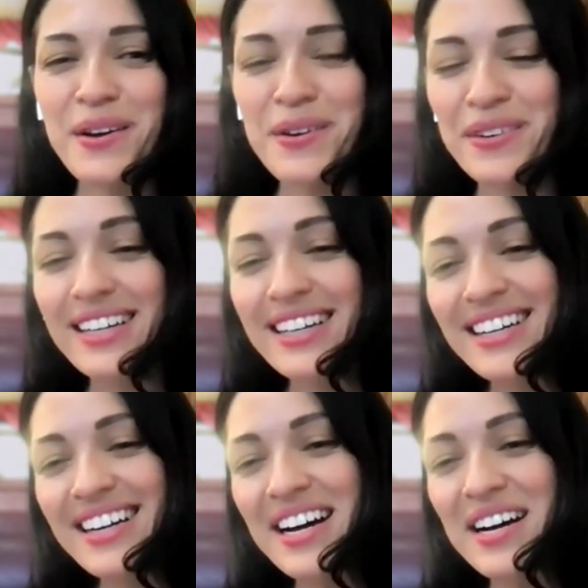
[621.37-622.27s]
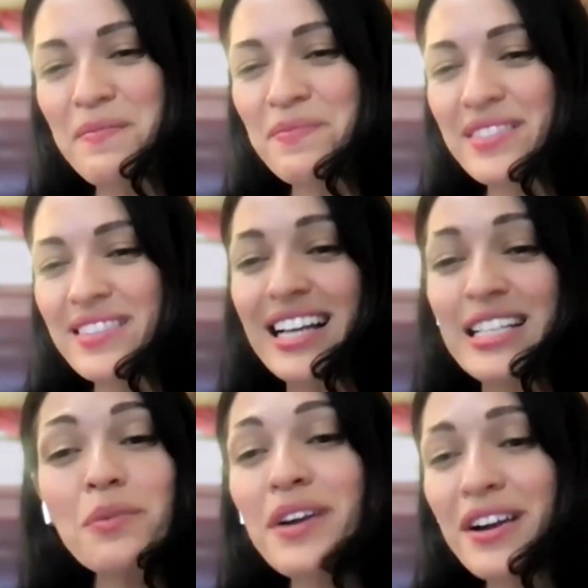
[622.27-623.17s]
So
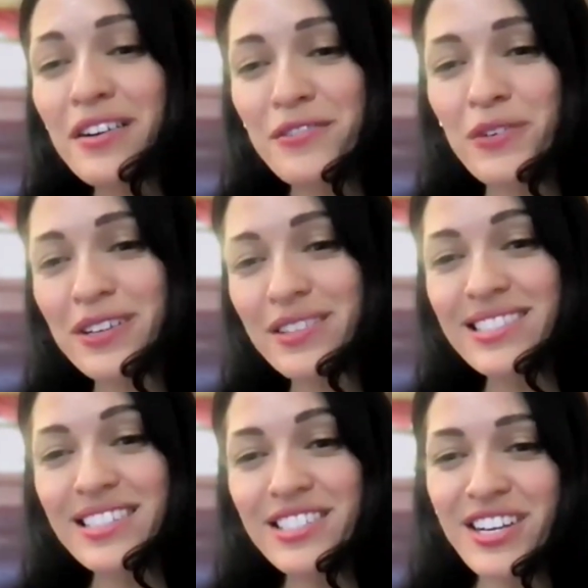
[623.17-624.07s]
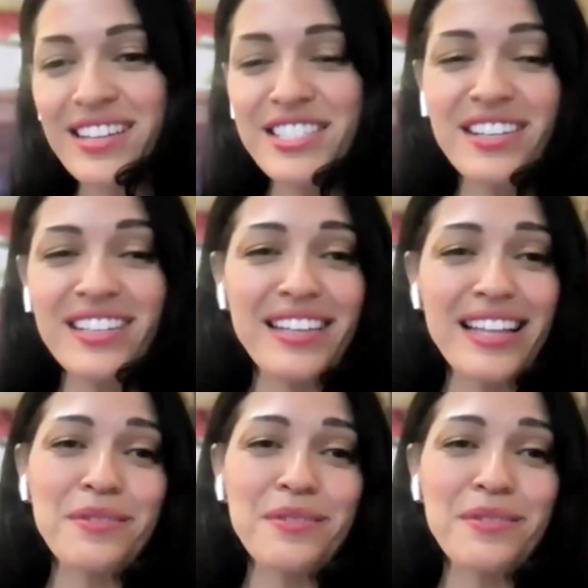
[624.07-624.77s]
That's what we're here for, Sheila.